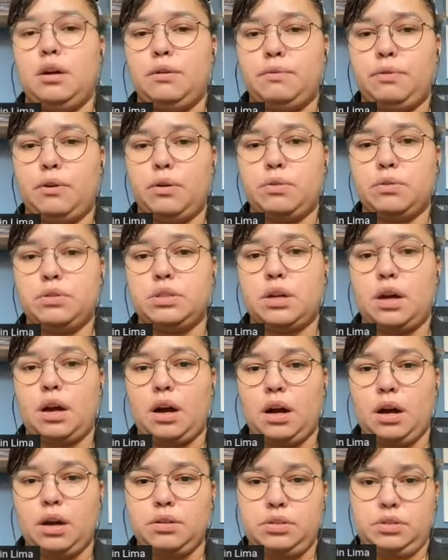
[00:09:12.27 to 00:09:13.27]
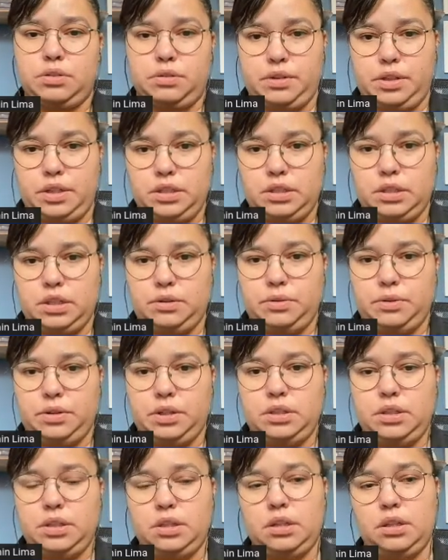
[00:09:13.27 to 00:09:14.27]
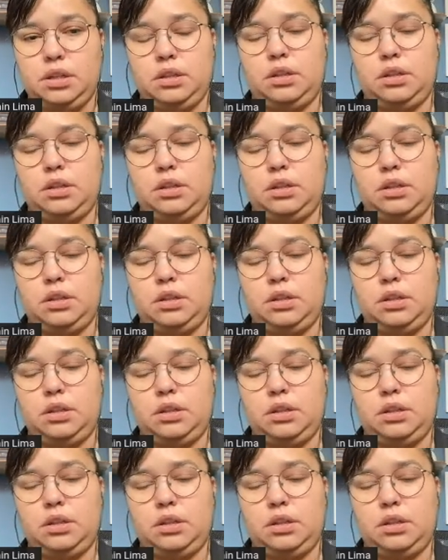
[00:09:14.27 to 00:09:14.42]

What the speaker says: focus also in security,